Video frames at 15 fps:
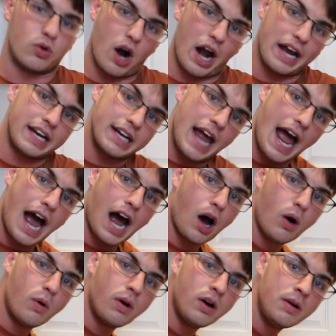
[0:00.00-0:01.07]
right
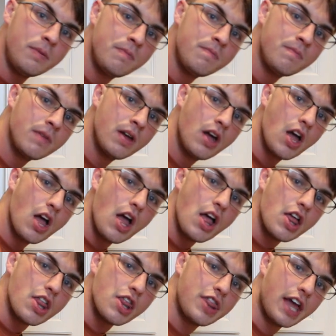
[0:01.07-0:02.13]
now.
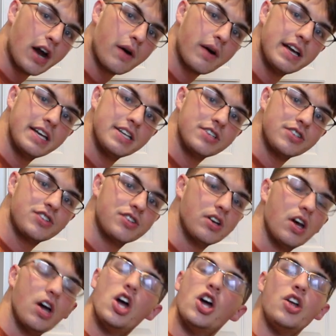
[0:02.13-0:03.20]
There
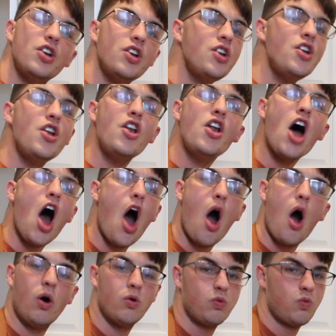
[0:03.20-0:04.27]
is
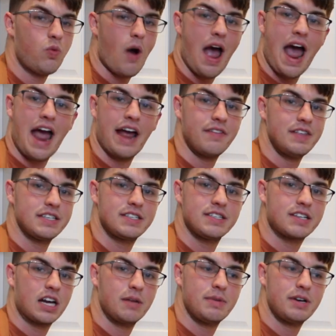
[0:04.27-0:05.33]
no way this
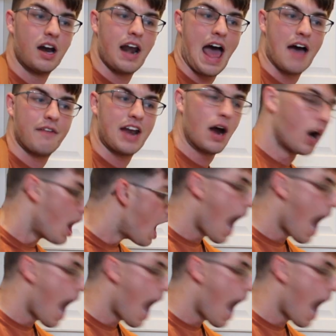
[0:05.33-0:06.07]
is gonna be done in half an hour.